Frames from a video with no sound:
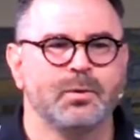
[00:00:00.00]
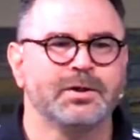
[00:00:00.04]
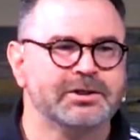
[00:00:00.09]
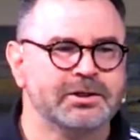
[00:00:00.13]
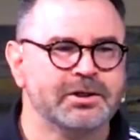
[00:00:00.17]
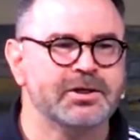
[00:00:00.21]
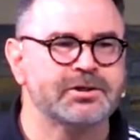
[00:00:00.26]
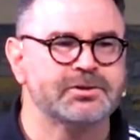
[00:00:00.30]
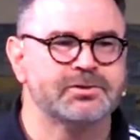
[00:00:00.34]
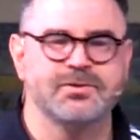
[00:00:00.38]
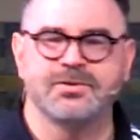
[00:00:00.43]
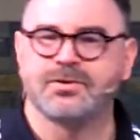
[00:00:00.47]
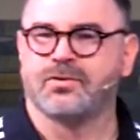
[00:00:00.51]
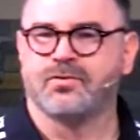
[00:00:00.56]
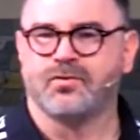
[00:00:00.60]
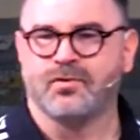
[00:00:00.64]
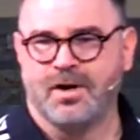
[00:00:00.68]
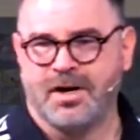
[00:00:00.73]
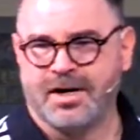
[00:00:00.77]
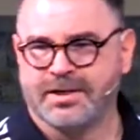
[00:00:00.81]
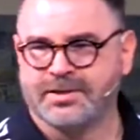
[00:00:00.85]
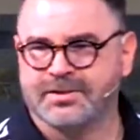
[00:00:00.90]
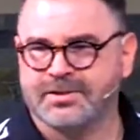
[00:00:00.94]
We look to the
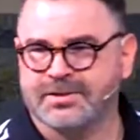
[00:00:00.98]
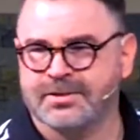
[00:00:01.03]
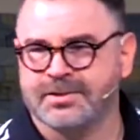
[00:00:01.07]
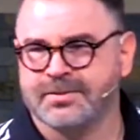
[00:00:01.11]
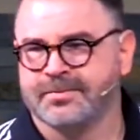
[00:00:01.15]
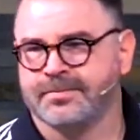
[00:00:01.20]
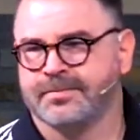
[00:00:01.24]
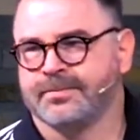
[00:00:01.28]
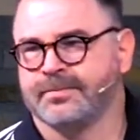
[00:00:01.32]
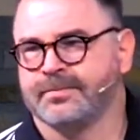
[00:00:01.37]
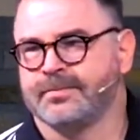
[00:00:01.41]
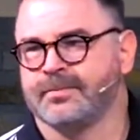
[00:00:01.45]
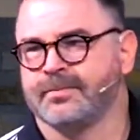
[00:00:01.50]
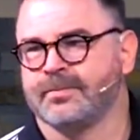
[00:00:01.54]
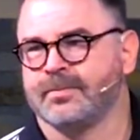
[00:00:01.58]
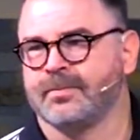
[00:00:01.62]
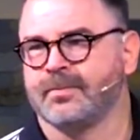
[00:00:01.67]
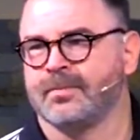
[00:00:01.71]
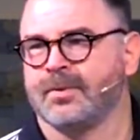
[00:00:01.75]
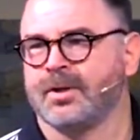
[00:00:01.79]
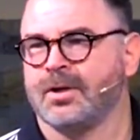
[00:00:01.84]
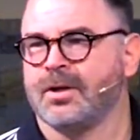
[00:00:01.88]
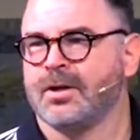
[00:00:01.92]
cross.
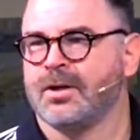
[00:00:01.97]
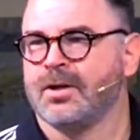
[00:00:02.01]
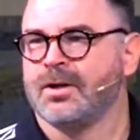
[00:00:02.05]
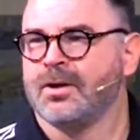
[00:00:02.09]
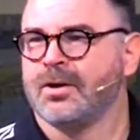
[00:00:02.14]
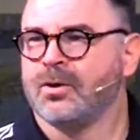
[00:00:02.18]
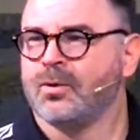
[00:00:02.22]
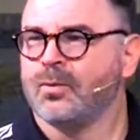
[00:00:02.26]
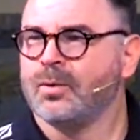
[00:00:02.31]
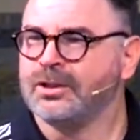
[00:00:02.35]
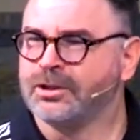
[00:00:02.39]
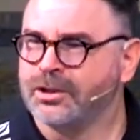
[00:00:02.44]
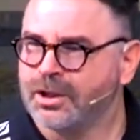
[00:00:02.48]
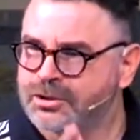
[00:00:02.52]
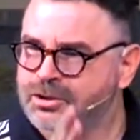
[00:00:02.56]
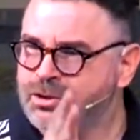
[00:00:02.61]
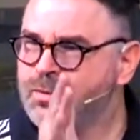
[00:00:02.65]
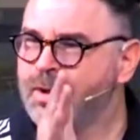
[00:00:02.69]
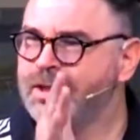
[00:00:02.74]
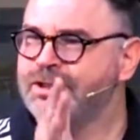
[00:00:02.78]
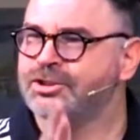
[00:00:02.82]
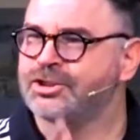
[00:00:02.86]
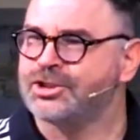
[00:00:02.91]
We
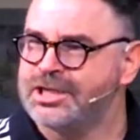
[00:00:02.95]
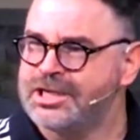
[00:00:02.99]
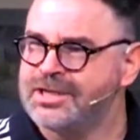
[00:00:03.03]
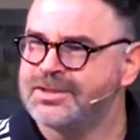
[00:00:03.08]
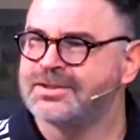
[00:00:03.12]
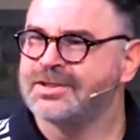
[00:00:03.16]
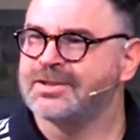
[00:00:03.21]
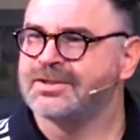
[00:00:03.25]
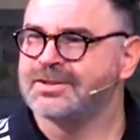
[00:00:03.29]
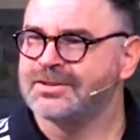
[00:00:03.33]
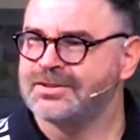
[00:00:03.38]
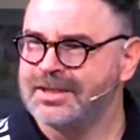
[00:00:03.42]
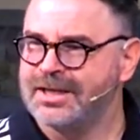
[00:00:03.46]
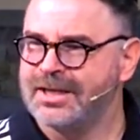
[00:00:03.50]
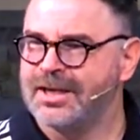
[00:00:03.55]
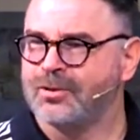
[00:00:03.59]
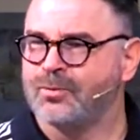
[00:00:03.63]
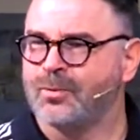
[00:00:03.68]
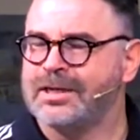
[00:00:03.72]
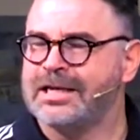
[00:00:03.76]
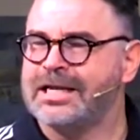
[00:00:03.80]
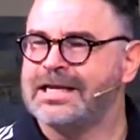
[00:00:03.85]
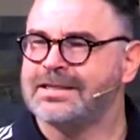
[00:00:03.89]
look to what Jesus
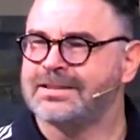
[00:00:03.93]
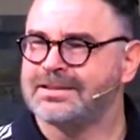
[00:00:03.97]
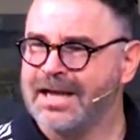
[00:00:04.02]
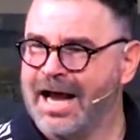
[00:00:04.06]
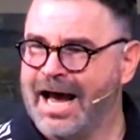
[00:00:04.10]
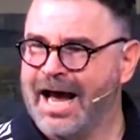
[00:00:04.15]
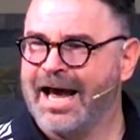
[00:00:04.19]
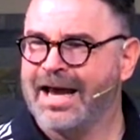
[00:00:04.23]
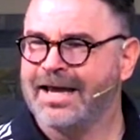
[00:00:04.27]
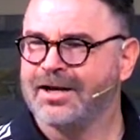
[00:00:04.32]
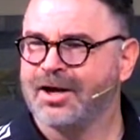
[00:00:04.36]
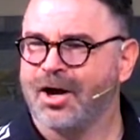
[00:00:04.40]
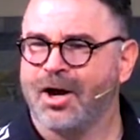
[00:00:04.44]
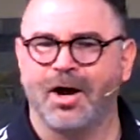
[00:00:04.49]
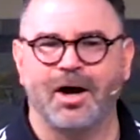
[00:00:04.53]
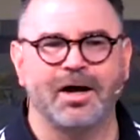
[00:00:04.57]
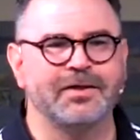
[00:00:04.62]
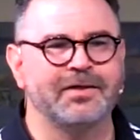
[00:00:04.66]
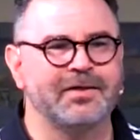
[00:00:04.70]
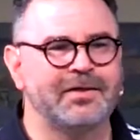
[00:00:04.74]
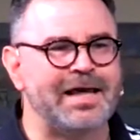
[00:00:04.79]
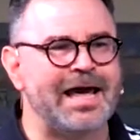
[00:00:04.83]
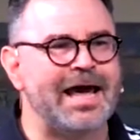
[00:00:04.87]
did when he died
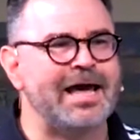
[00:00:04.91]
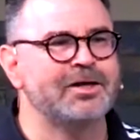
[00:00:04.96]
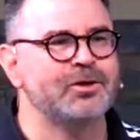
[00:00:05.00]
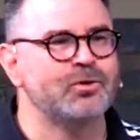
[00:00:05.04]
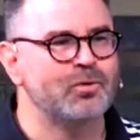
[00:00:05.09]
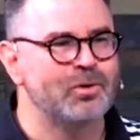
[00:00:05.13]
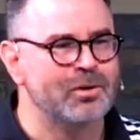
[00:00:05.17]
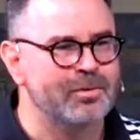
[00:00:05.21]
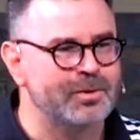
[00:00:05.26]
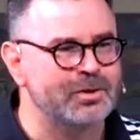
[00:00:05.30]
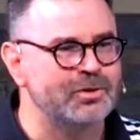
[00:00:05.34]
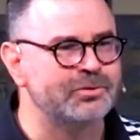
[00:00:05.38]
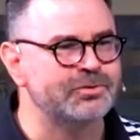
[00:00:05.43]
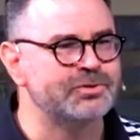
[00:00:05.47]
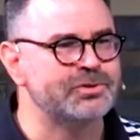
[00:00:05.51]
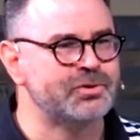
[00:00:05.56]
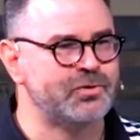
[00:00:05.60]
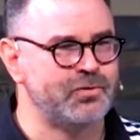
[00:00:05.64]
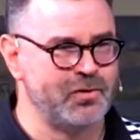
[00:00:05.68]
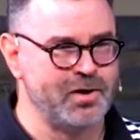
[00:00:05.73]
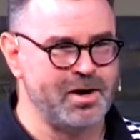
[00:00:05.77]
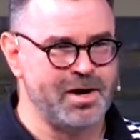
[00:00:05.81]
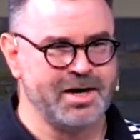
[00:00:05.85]
on that
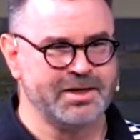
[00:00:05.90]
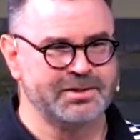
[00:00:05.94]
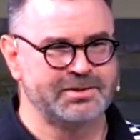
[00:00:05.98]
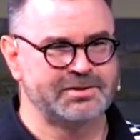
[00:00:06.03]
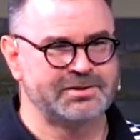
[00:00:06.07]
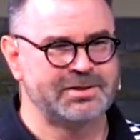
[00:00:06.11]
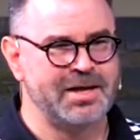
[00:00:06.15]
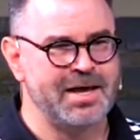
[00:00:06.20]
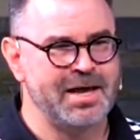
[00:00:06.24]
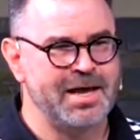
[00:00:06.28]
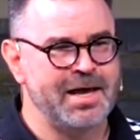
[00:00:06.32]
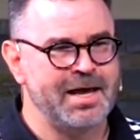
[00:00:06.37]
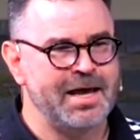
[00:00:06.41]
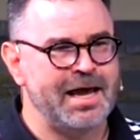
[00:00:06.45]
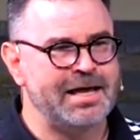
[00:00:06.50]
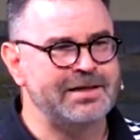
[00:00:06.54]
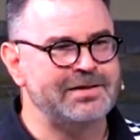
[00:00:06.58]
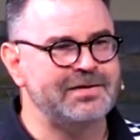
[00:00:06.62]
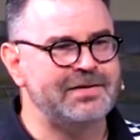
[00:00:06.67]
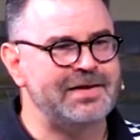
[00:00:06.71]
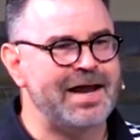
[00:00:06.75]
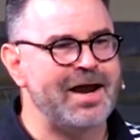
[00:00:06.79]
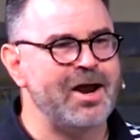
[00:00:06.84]
criminal's cross.
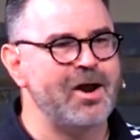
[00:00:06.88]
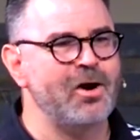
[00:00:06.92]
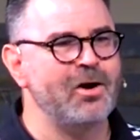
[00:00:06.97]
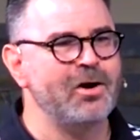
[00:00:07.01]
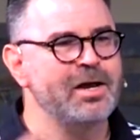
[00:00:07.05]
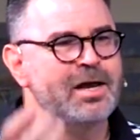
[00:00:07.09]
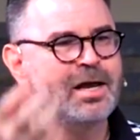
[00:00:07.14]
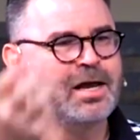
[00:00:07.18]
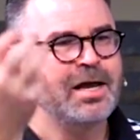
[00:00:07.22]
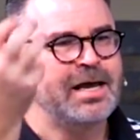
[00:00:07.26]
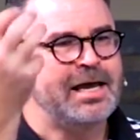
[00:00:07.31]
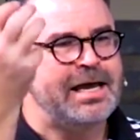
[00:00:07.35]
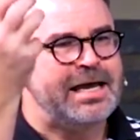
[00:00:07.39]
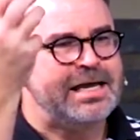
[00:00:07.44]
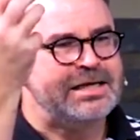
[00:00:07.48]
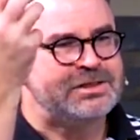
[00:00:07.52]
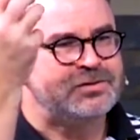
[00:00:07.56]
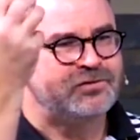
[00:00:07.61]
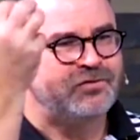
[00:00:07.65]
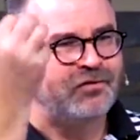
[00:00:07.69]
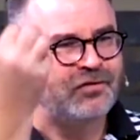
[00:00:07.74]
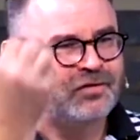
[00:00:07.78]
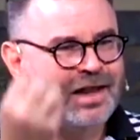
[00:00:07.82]
And there
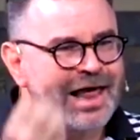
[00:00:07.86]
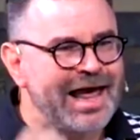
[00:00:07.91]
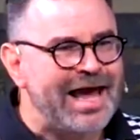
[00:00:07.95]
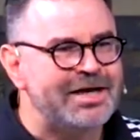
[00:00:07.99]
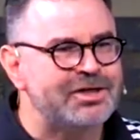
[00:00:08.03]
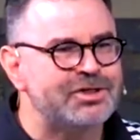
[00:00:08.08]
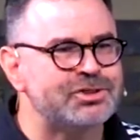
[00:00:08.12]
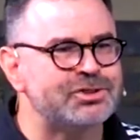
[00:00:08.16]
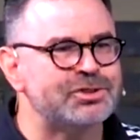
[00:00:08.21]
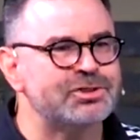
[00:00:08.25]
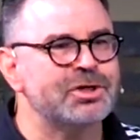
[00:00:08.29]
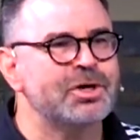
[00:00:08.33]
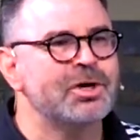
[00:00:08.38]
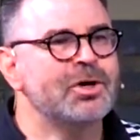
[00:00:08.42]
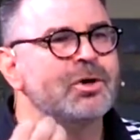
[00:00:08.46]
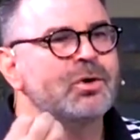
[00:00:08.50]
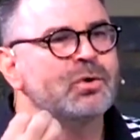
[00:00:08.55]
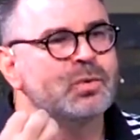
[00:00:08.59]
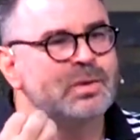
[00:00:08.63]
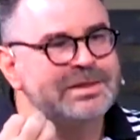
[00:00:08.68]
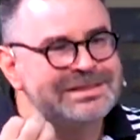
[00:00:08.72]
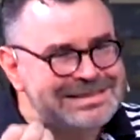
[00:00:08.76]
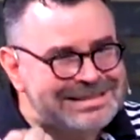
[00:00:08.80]
his flesh
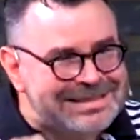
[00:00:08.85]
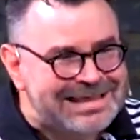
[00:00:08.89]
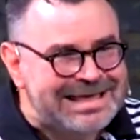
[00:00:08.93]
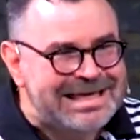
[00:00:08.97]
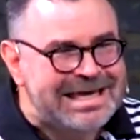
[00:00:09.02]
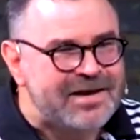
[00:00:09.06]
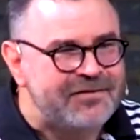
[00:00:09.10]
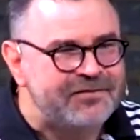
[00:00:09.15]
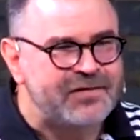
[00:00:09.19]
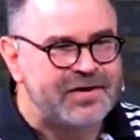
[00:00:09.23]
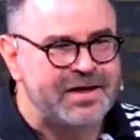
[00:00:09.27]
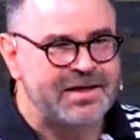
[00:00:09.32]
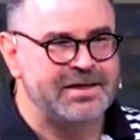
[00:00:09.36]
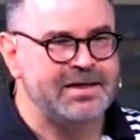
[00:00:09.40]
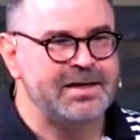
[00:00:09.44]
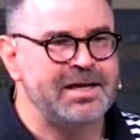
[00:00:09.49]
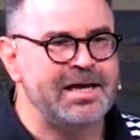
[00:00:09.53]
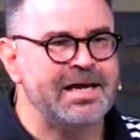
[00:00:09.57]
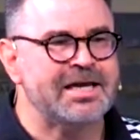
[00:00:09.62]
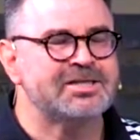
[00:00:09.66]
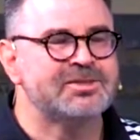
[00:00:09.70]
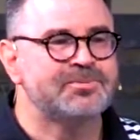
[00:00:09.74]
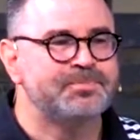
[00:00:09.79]
was
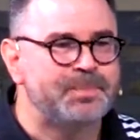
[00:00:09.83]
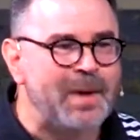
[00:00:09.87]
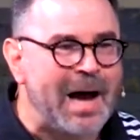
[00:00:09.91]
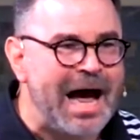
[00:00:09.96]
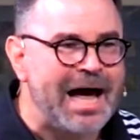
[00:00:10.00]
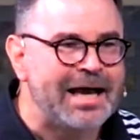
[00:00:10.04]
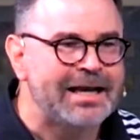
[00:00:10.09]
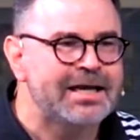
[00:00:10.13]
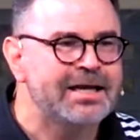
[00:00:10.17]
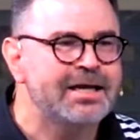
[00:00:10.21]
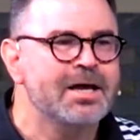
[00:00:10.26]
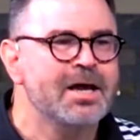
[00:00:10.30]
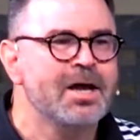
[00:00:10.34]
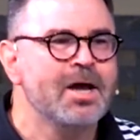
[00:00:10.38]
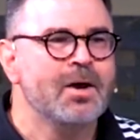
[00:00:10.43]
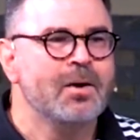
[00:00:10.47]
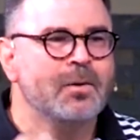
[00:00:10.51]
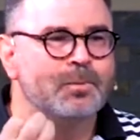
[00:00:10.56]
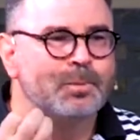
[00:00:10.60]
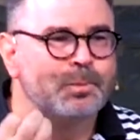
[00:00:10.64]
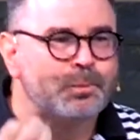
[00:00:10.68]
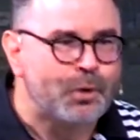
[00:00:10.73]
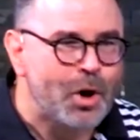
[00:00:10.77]
given, his body
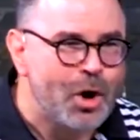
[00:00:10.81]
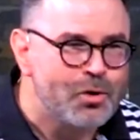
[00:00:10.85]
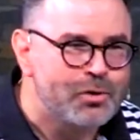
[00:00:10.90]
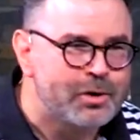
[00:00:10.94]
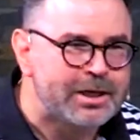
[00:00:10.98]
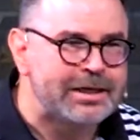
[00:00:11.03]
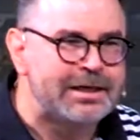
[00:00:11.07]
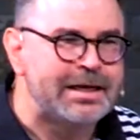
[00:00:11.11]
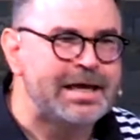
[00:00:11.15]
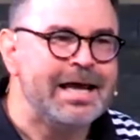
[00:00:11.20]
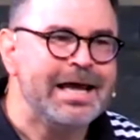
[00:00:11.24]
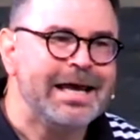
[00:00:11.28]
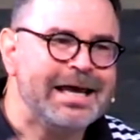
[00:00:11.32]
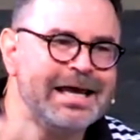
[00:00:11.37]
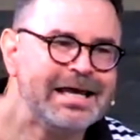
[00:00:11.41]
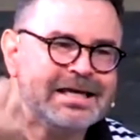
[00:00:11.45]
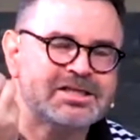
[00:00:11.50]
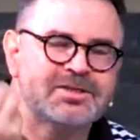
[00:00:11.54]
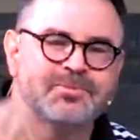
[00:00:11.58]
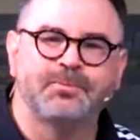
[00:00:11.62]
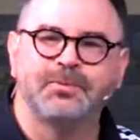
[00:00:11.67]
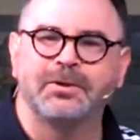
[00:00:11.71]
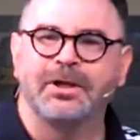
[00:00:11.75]
broken,
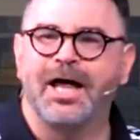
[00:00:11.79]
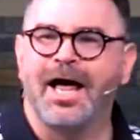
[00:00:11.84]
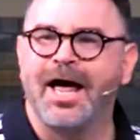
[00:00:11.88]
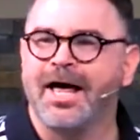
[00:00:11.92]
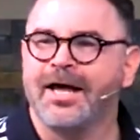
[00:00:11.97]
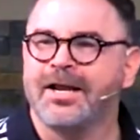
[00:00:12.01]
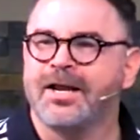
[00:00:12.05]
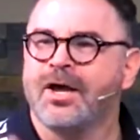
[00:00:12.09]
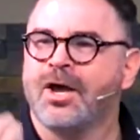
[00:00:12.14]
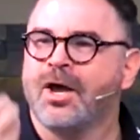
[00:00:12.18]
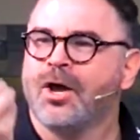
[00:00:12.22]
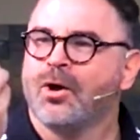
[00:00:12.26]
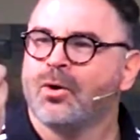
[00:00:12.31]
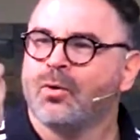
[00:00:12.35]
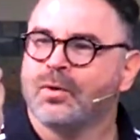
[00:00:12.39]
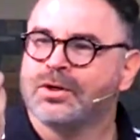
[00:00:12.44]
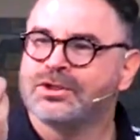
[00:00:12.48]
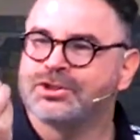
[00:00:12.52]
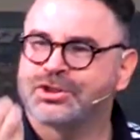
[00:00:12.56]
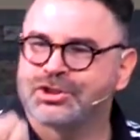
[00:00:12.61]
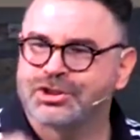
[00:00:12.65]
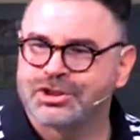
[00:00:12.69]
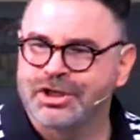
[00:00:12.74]
his blood
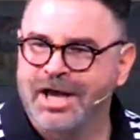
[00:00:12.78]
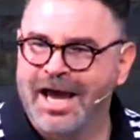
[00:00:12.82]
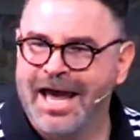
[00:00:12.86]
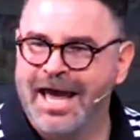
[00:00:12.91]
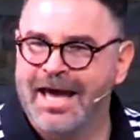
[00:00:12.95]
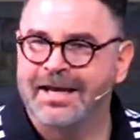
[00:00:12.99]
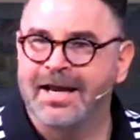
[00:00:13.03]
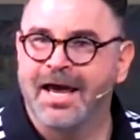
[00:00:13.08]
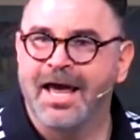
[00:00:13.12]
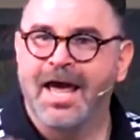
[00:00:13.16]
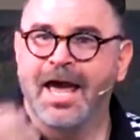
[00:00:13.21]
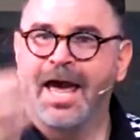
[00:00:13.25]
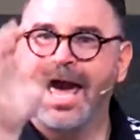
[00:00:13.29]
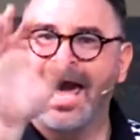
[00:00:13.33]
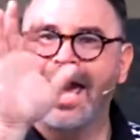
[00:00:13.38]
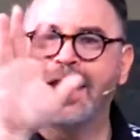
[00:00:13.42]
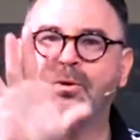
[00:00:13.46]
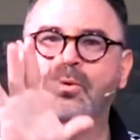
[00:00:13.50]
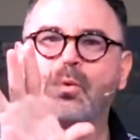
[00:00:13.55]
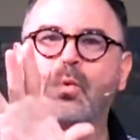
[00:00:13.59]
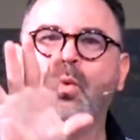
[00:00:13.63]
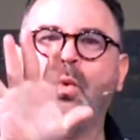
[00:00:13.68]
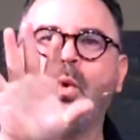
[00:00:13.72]
was shed.
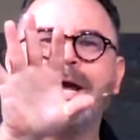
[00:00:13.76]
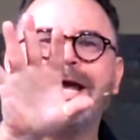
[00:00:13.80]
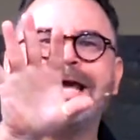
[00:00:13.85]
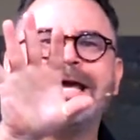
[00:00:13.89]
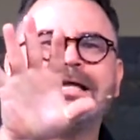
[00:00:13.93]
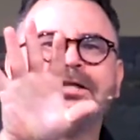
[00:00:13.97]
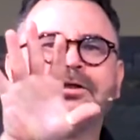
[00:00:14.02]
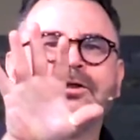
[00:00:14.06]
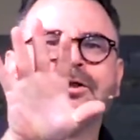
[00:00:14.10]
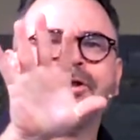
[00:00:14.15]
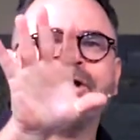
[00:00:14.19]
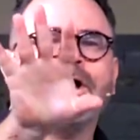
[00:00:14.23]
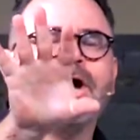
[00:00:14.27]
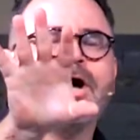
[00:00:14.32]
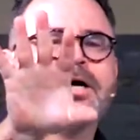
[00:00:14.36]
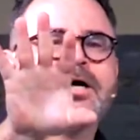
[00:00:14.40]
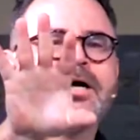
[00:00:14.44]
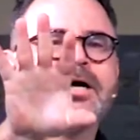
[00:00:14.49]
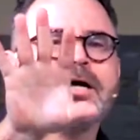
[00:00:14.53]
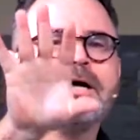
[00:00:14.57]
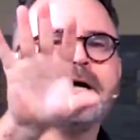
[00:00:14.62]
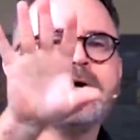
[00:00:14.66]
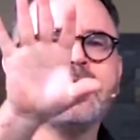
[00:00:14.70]
And we
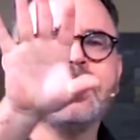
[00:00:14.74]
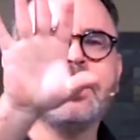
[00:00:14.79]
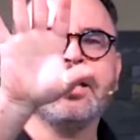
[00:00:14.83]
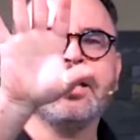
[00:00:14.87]
look